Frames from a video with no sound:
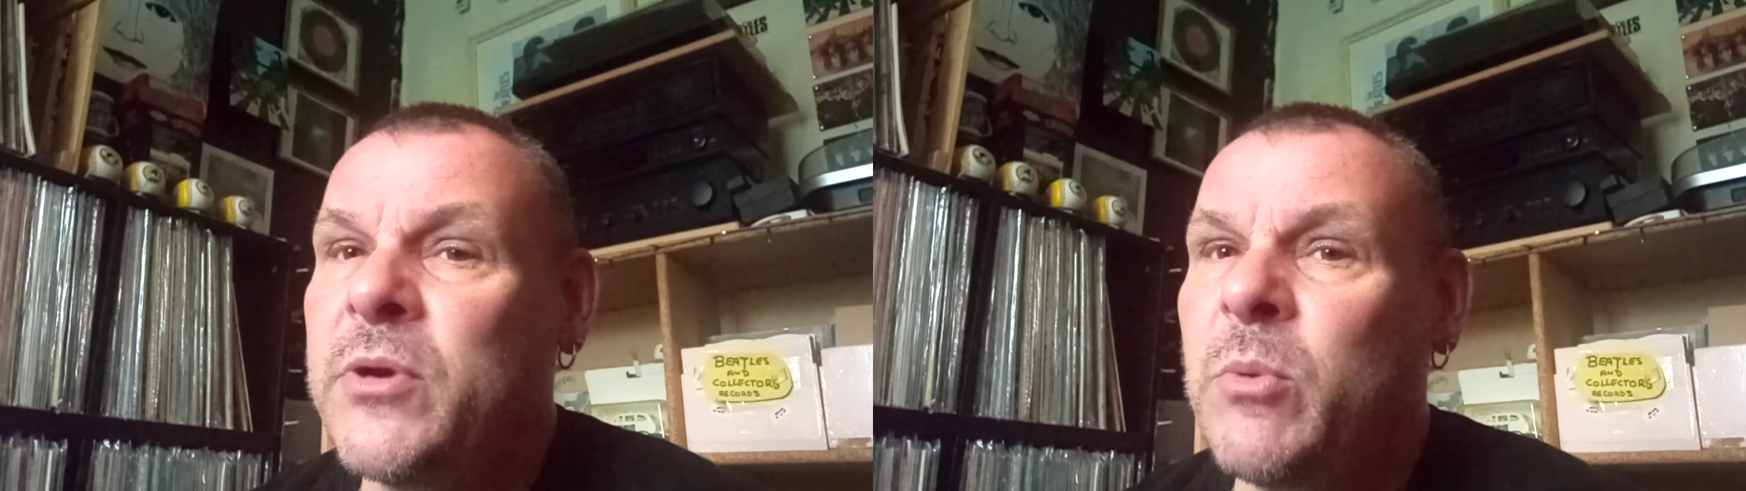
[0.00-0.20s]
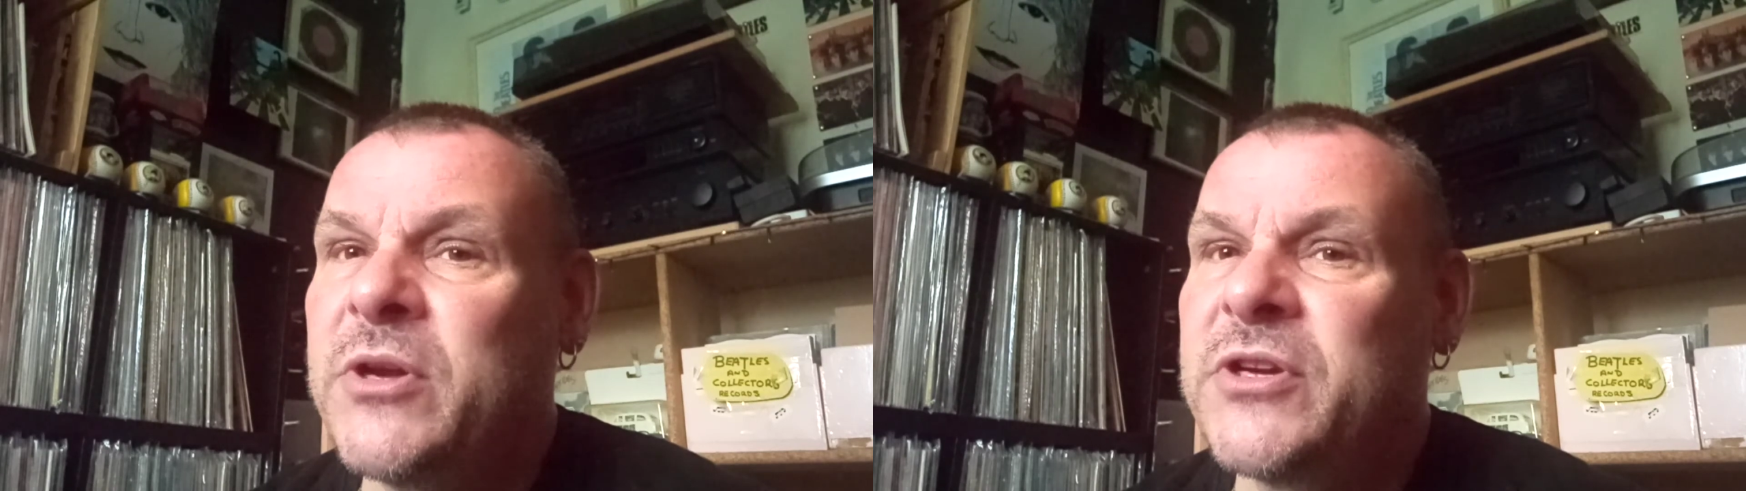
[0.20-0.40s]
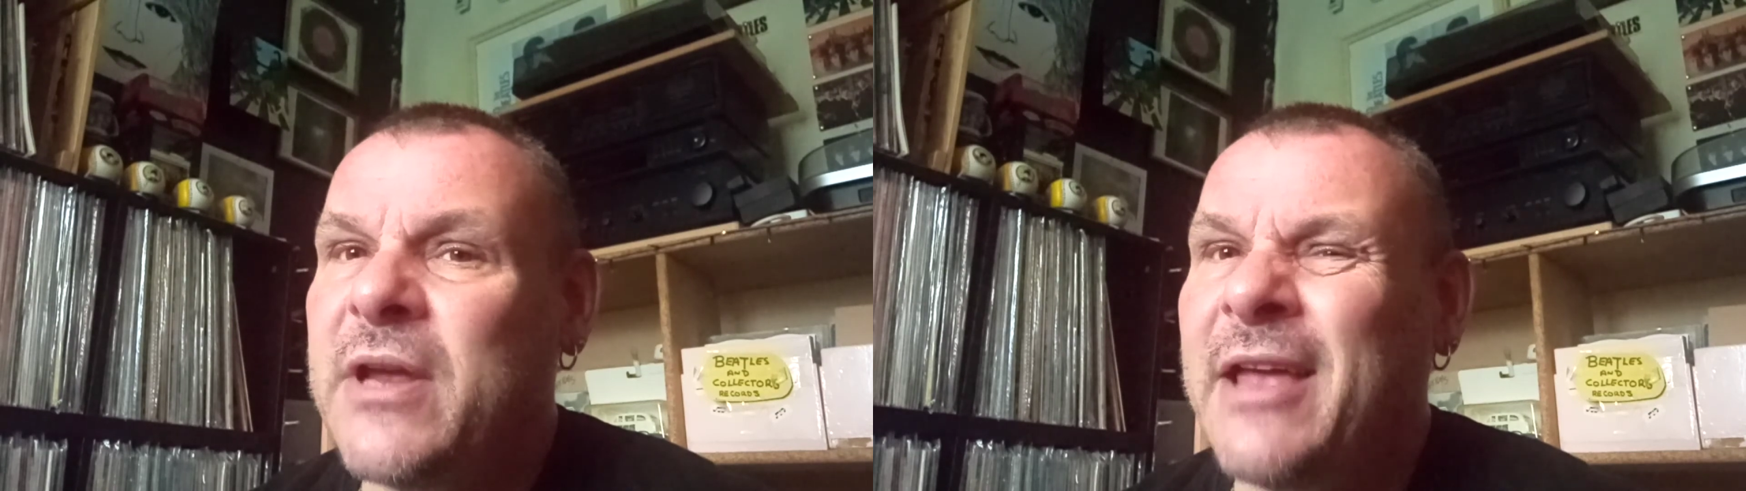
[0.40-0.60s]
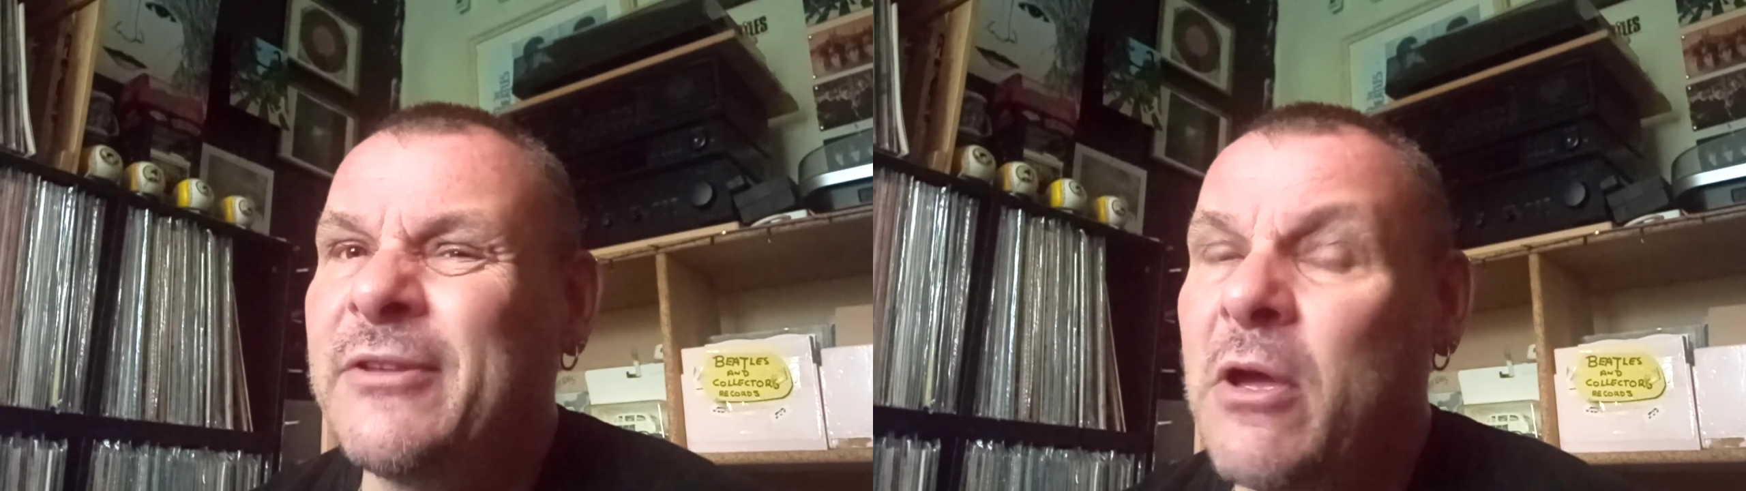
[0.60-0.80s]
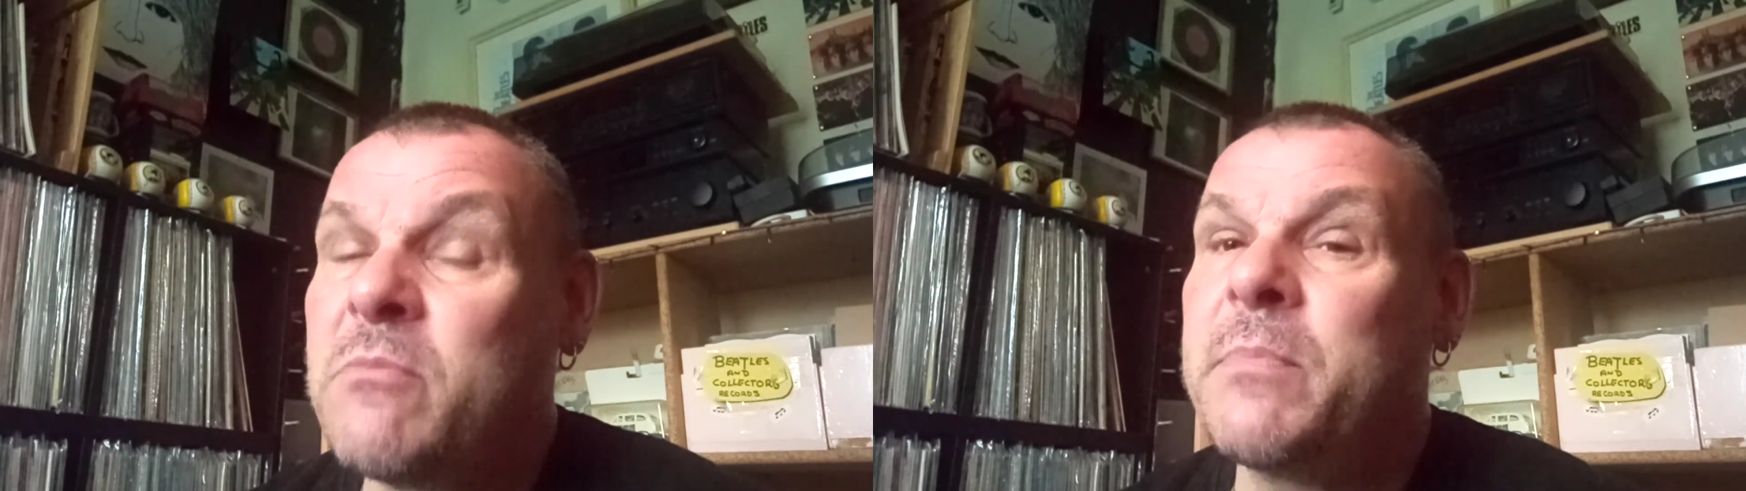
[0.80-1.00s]
which I
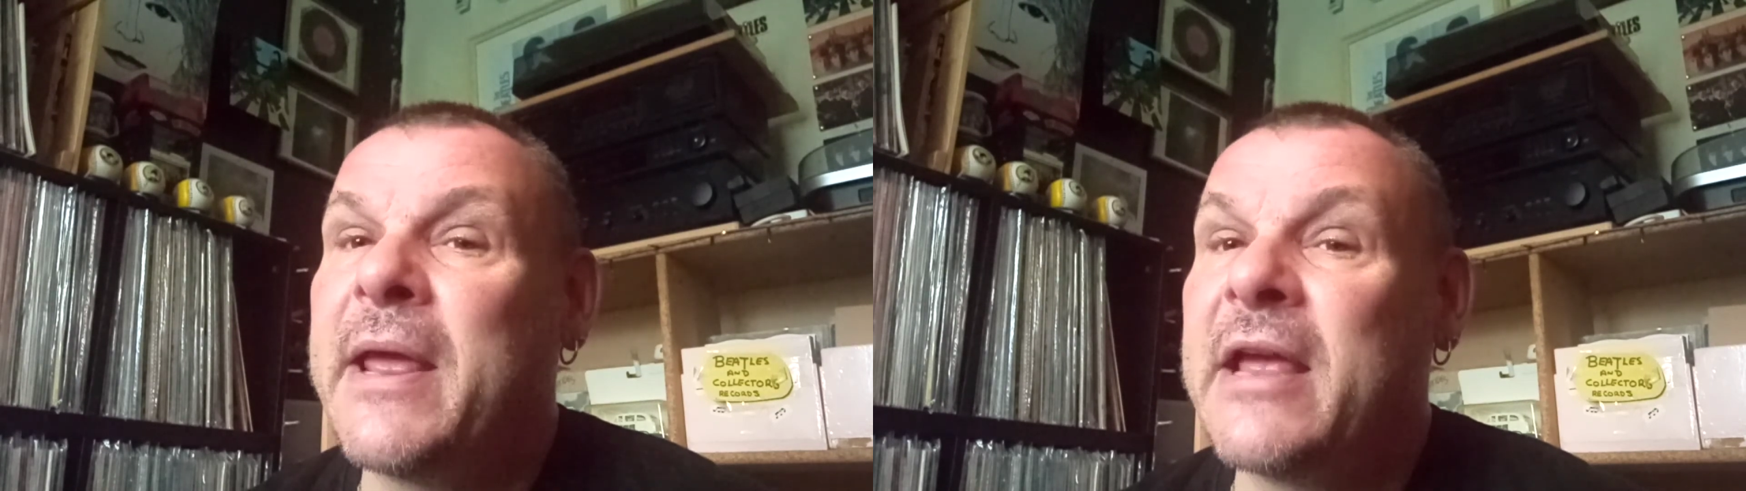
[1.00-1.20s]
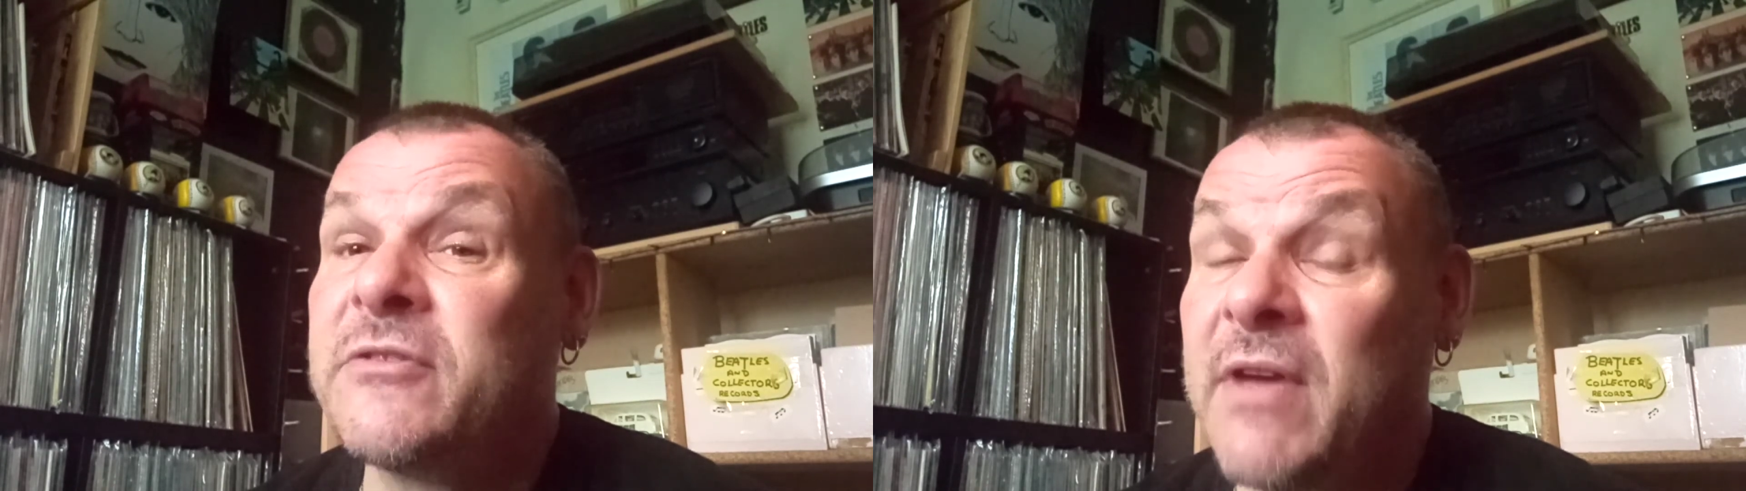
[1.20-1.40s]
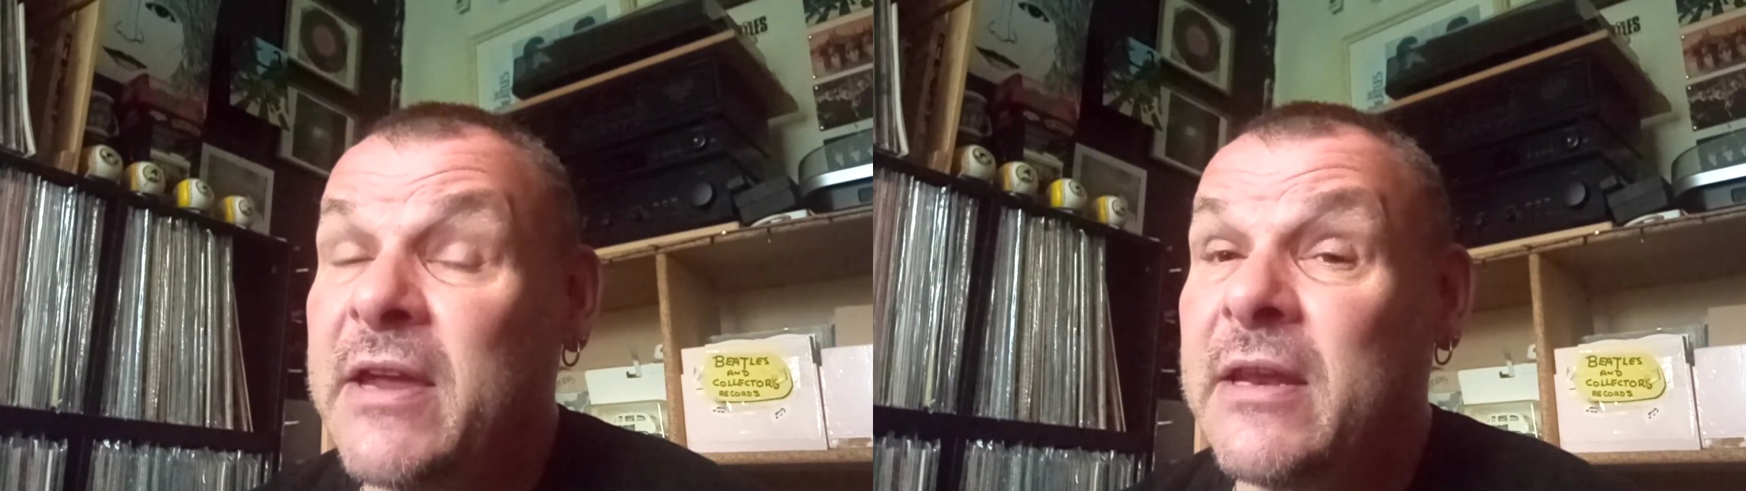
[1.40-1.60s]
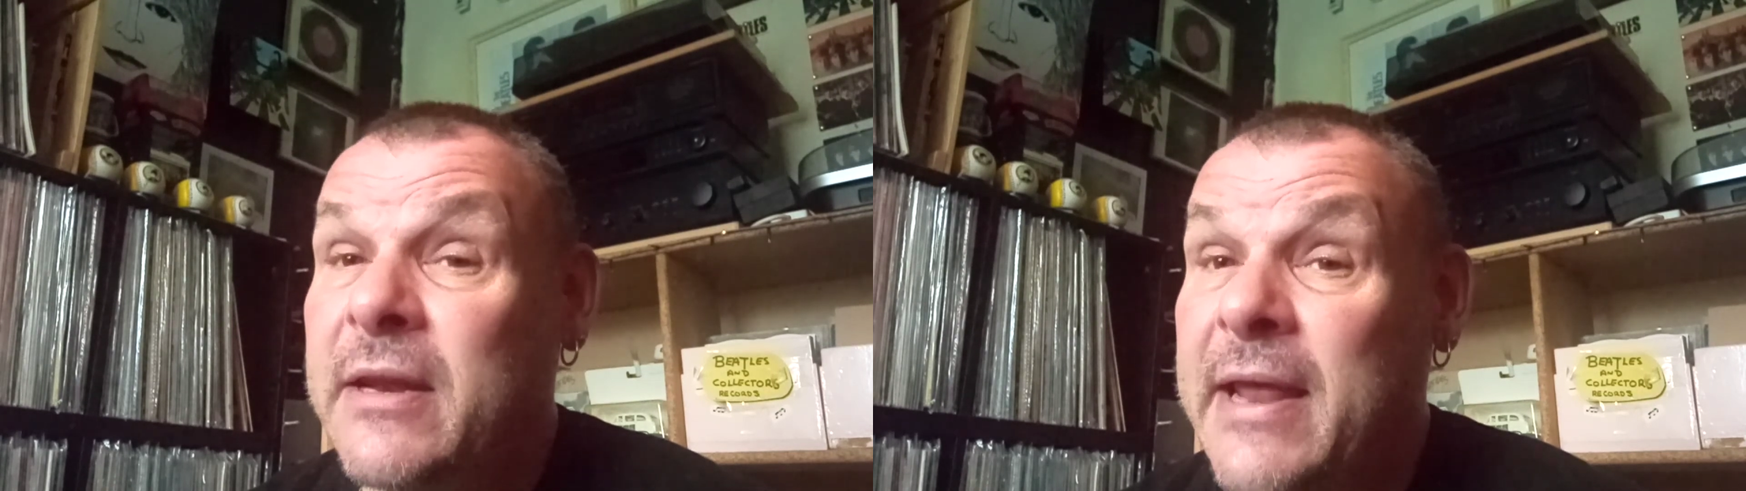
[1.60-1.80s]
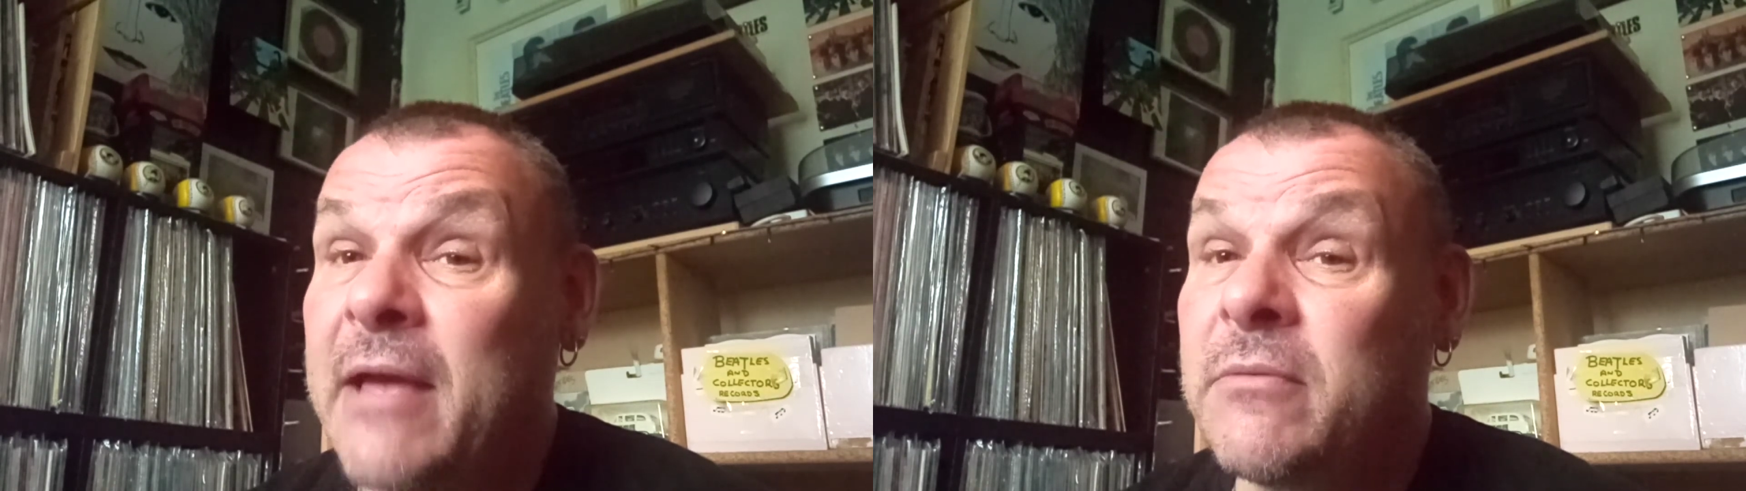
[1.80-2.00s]
don't play as regularly
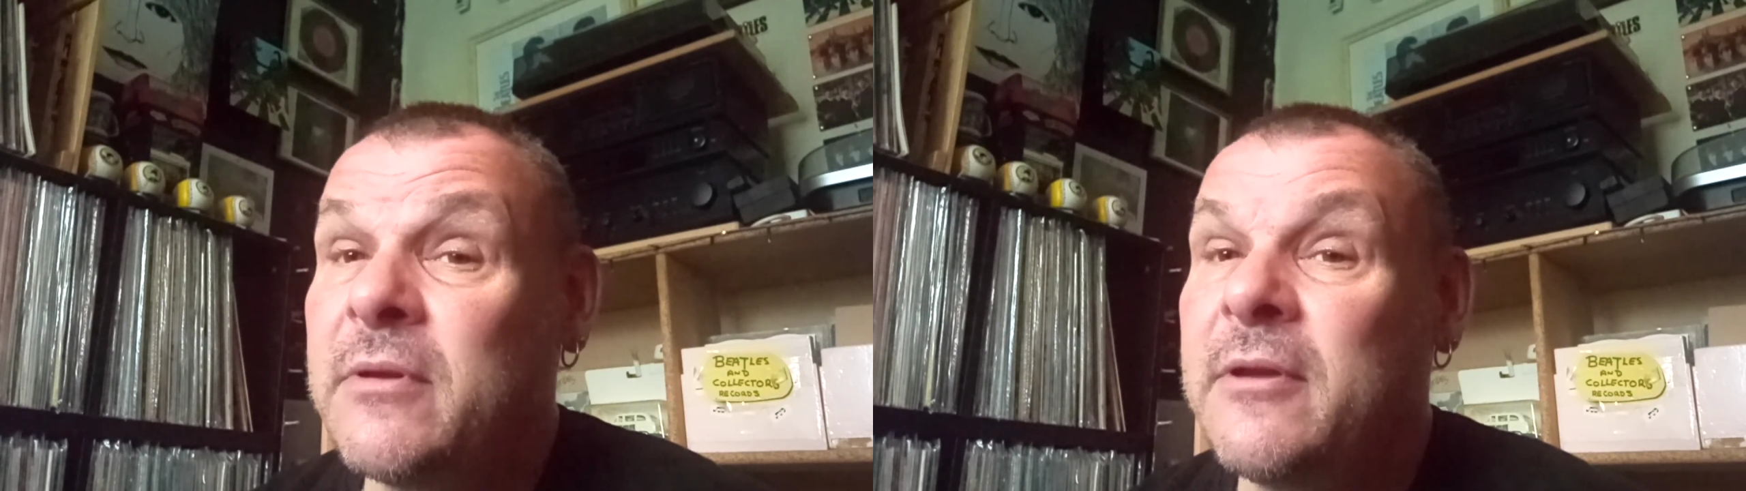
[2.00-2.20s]
now,